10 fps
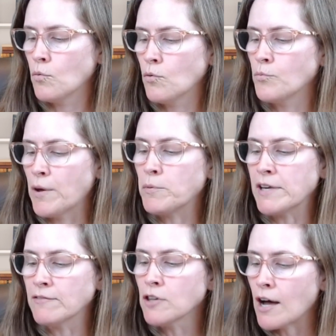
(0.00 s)
that we
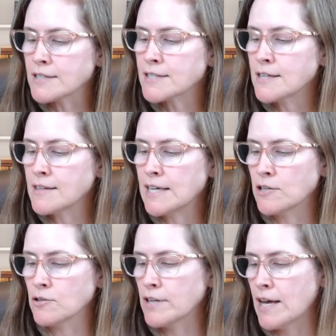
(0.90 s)
have lost to the
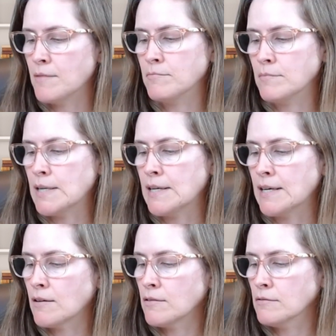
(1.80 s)
internet, meaning,
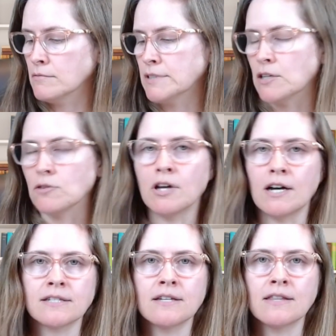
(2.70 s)
you know,
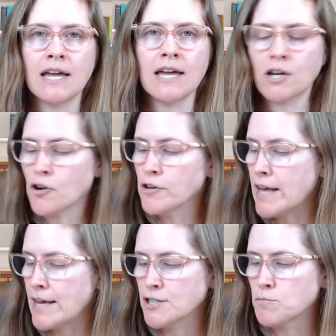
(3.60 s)
lost to the current
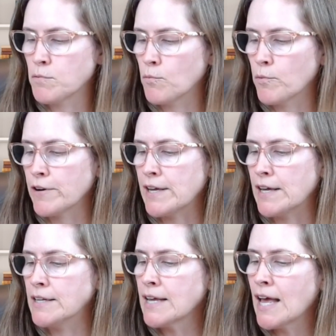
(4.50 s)
age we're in.